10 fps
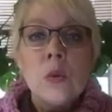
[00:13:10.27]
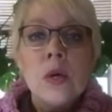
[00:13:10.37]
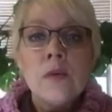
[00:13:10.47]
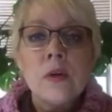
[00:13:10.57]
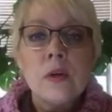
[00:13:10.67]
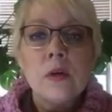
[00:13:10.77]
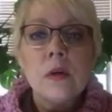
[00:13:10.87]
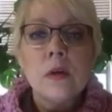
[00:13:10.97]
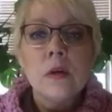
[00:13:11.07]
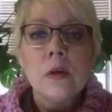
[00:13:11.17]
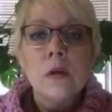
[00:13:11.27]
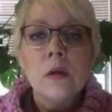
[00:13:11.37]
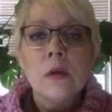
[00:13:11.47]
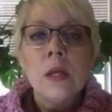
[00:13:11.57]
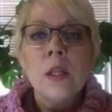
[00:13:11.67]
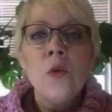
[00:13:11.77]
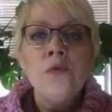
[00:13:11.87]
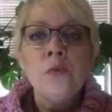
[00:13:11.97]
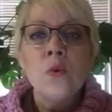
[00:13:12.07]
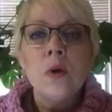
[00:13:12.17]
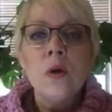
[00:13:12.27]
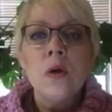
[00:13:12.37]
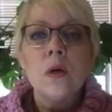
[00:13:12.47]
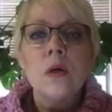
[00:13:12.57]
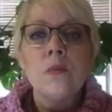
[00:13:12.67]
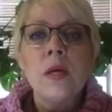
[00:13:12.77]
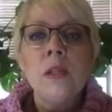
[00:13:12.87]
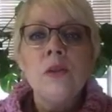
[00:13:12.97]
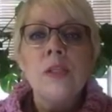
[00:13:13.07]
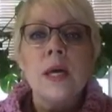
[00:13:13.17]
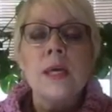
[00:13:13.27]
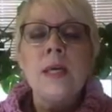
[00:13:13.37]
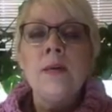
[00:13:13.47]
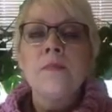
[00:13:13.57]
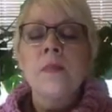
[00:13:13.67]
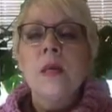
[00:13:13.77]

We have a hello from Guam. Hello, Jackie.